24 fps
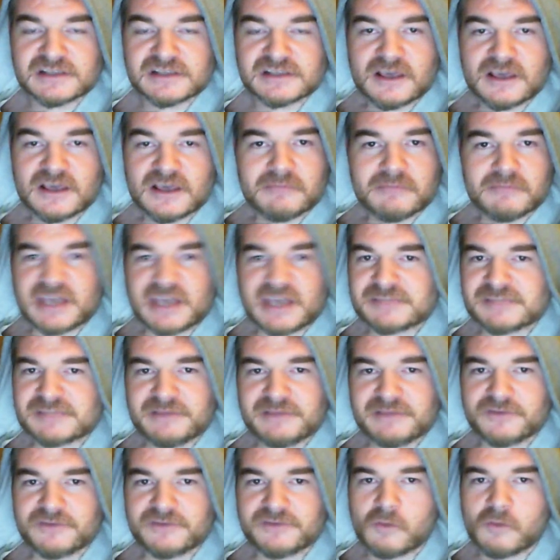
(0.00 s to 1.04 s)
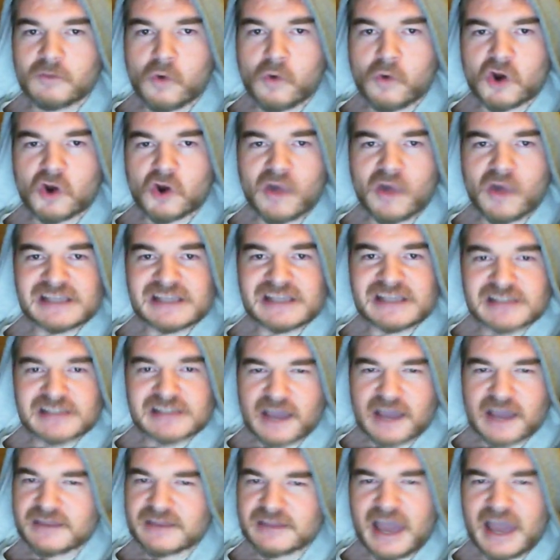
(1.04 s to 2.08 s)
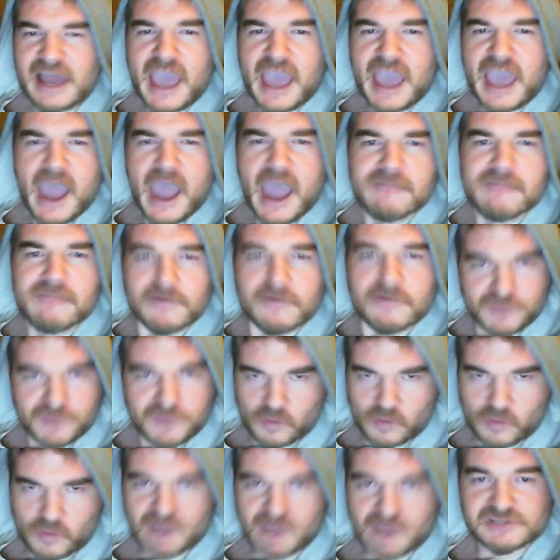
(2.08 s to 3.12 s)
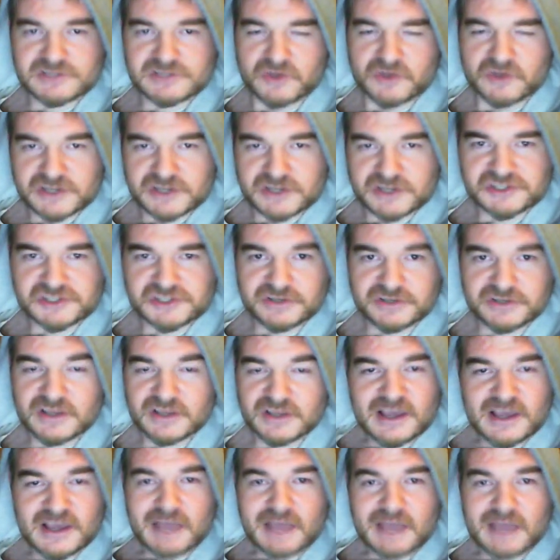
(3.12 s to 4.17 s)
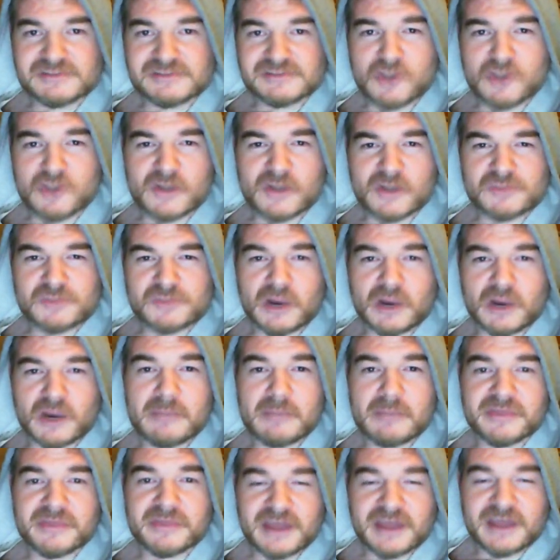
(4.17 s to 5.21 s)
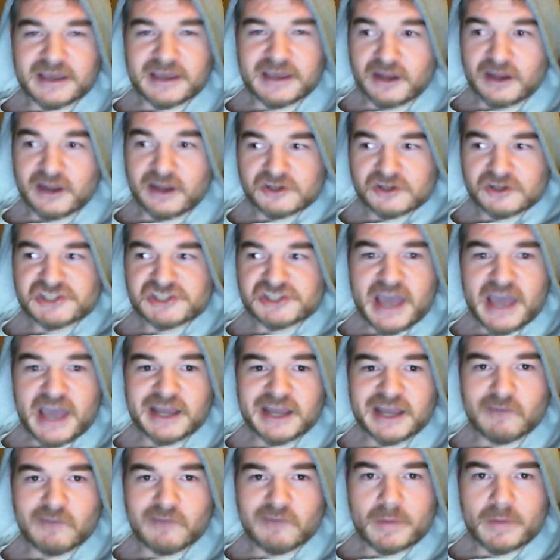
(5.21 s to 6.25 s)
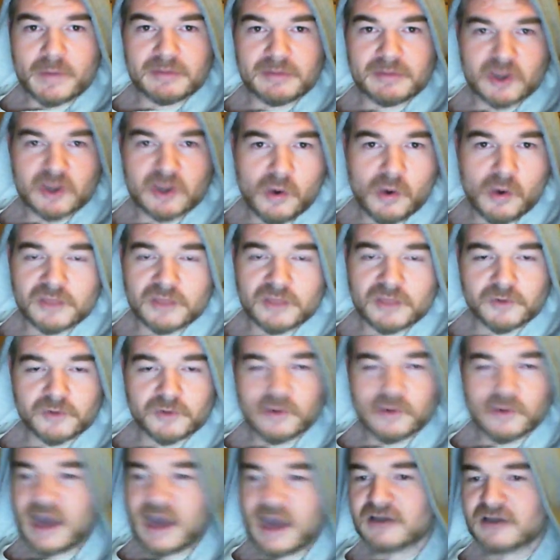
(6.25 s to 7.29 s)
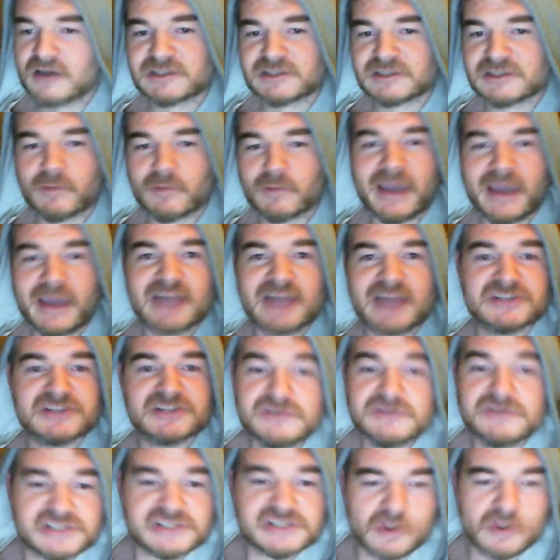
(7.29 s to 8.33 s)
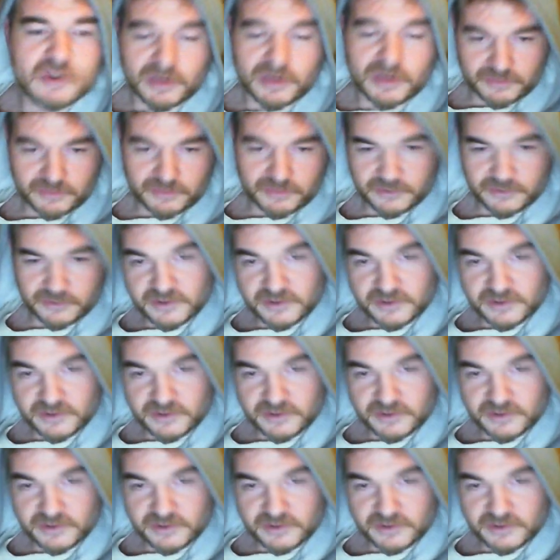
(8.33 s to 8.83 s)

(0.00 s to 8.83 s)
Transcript: makes me feel more Christ-like than I ever felt when I was a Christian. I'm so much more empathetic and understanding of what people are going through, and I understand what my Aunt Susie's going through.